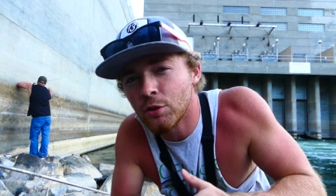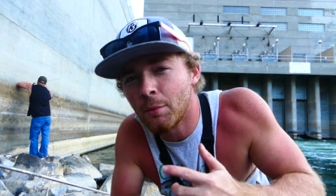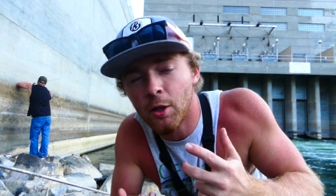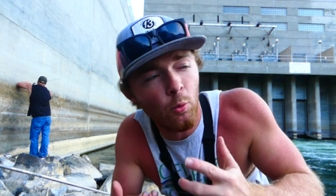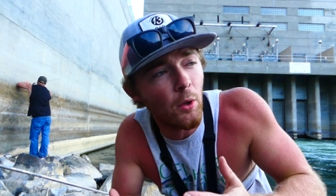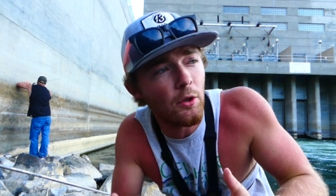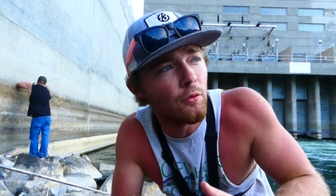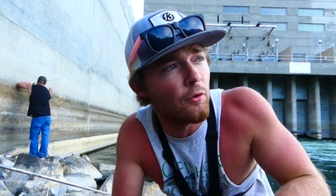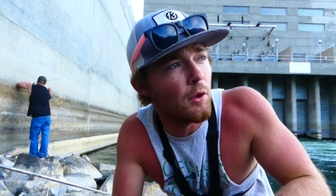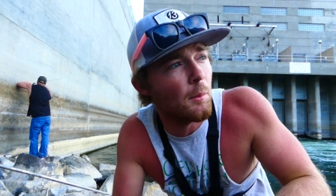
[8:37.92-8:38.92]
no matter where
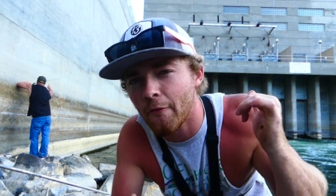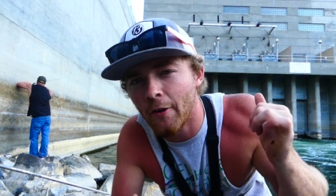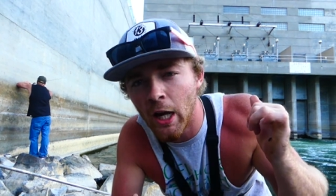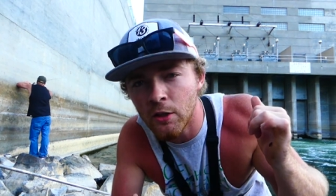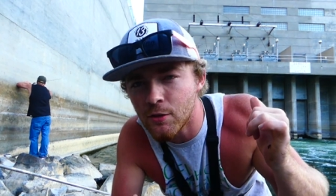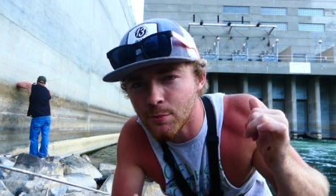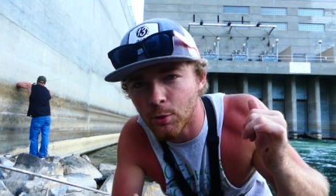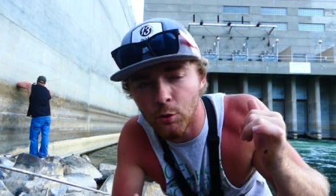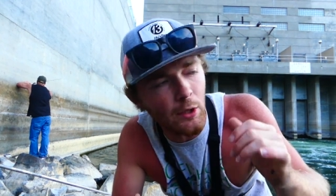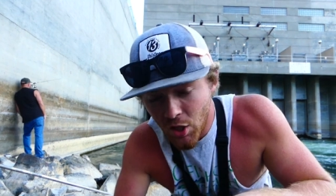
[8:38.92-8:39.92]
you're from, find the
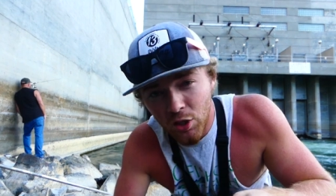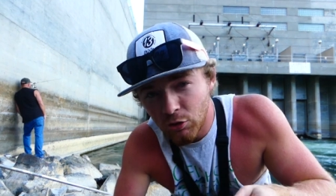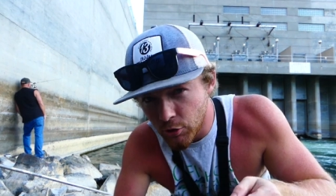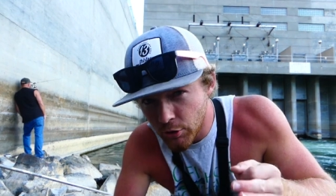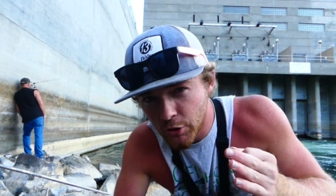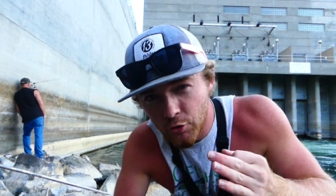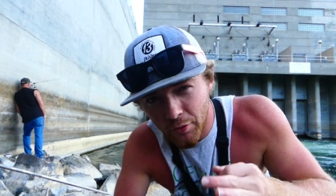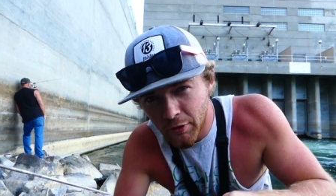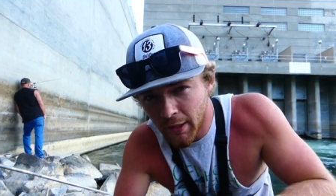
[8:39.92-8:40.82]
spillway, literally drift a